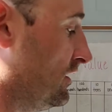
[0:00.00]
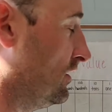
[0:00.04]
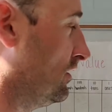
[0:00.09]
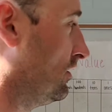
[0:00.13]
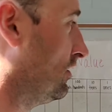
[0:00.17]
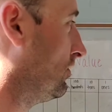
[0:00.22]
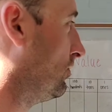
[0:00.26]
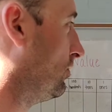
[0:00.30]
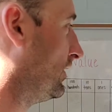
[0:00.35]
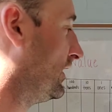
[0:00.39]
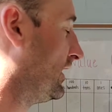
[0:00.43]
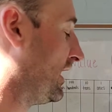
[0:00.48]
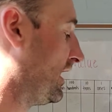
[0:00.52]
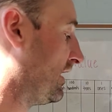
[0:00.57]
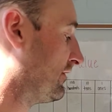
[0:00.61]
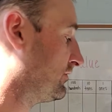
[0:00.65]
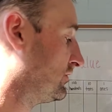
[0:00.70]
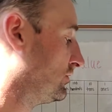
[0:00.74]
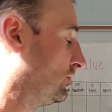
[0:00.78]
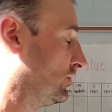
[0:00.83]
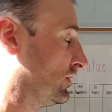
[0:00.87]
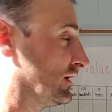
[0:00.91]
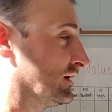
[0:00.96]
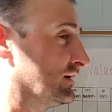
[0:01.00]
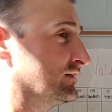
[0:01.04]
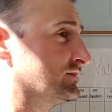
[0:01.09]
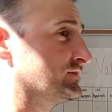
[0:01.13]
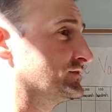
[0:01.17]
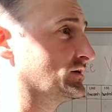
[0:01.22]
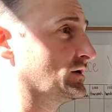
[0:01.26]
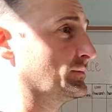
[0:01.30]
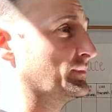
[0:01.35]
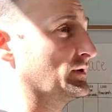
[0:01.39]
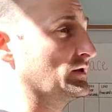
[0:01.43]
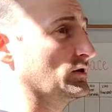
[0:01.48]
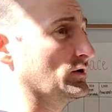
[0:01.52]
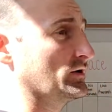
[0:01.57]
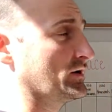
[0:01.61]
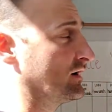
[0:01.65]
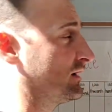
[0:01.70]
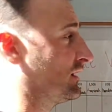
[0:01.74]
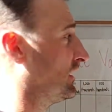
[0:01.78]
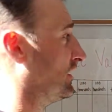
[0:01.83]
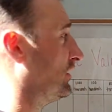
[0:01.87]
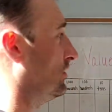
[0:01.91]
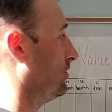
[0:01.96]
what have you. We're going to start by
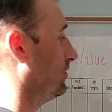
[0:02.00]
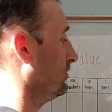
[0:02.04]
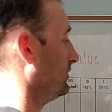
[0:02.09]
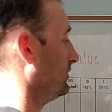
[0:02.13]
looking at a whole